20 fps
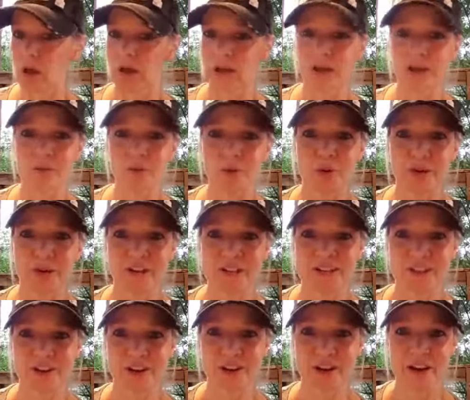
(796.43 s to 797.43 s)
Good morning,
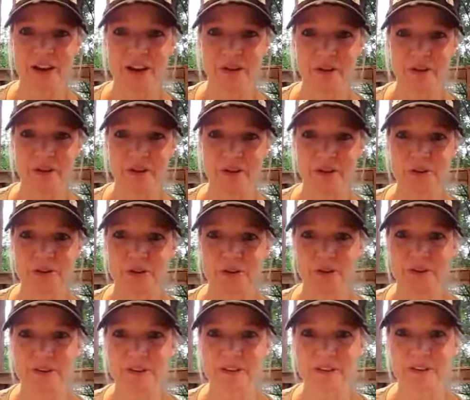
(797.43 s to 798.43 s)
Terry. How are you?
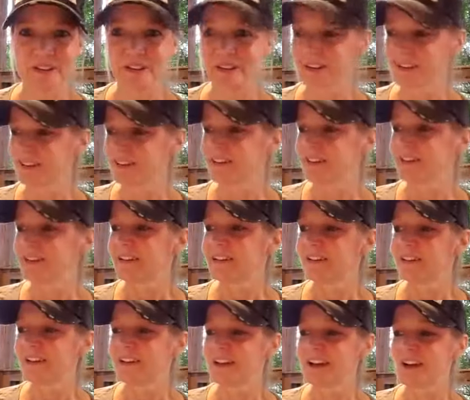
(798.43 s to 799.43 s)

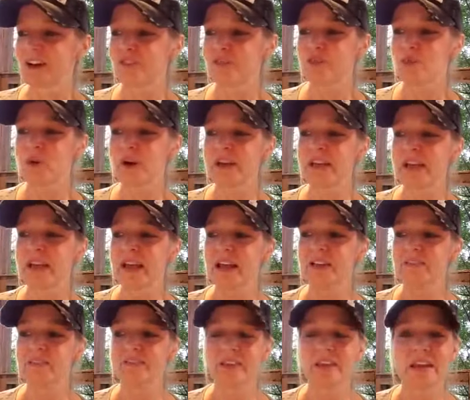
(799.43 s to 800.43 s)
Avoid
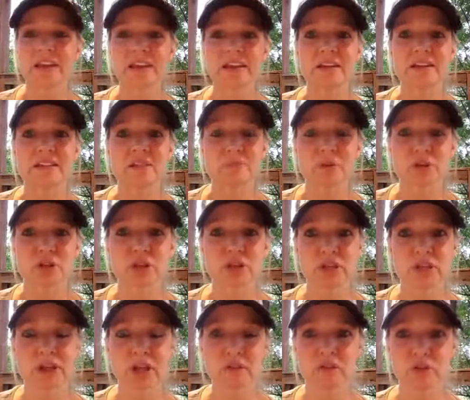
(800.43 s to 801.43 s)
caffeine,
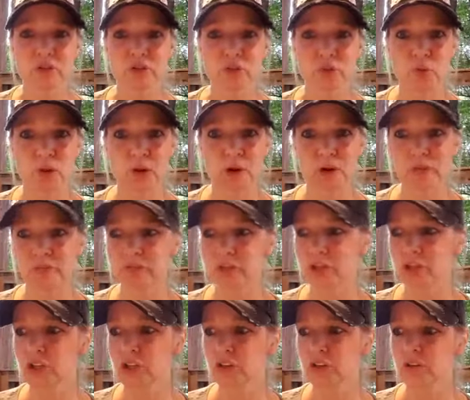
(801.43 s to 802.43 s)
especially after 12
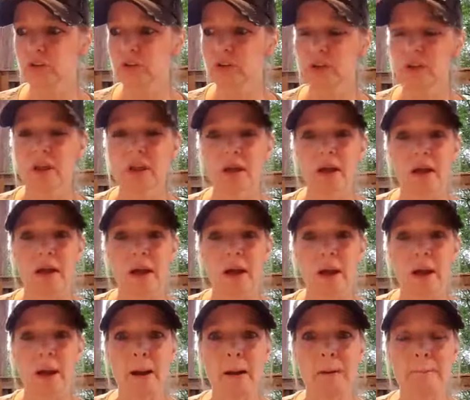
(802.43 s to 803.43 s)
noon.
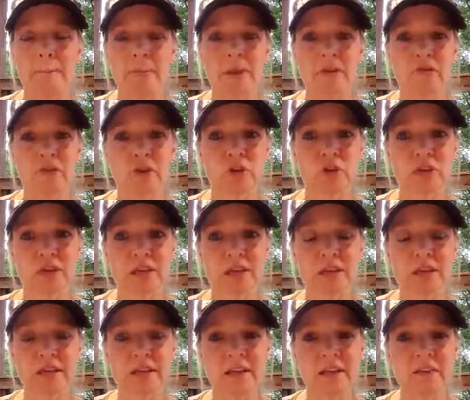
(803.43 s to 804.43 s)
If you
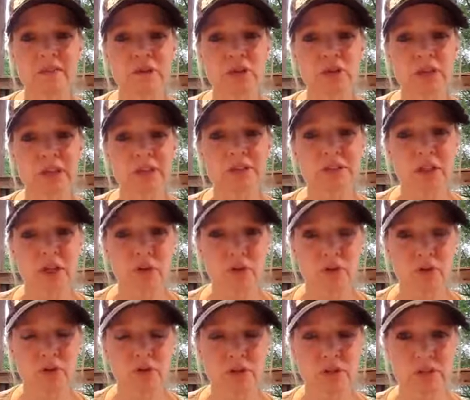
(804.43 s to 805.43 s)
need low
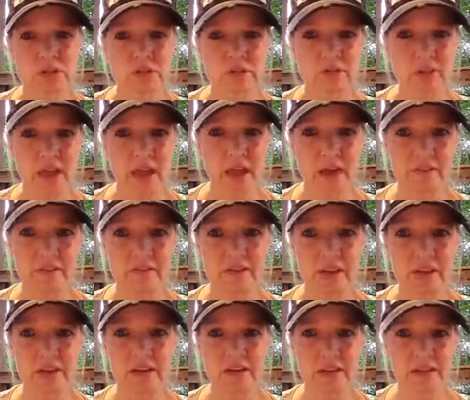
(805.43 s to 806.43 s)
doses of
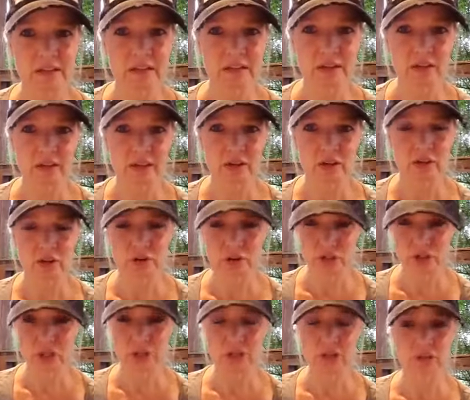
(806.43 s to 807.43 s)
caffeine and a little
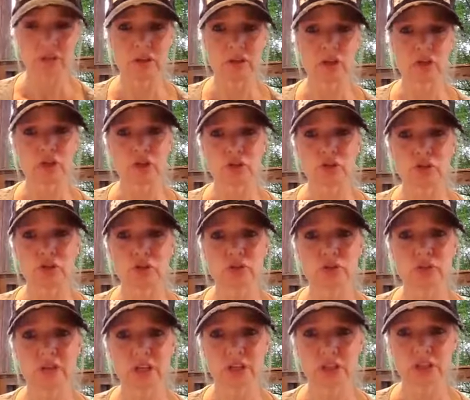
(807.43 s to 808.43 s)
energy, use your
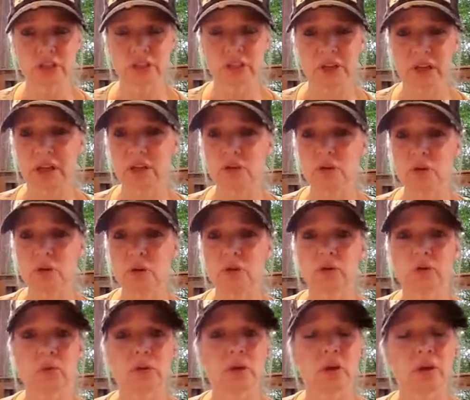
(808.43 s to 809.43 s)
Ningxia
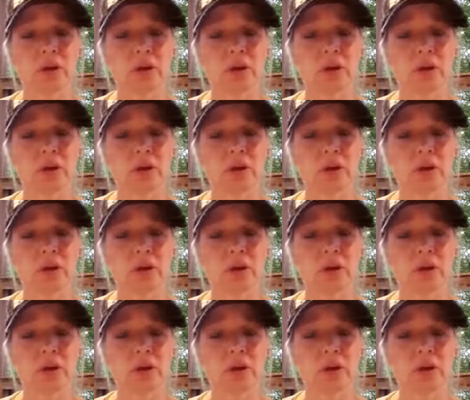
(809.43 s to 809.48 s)
Nitro.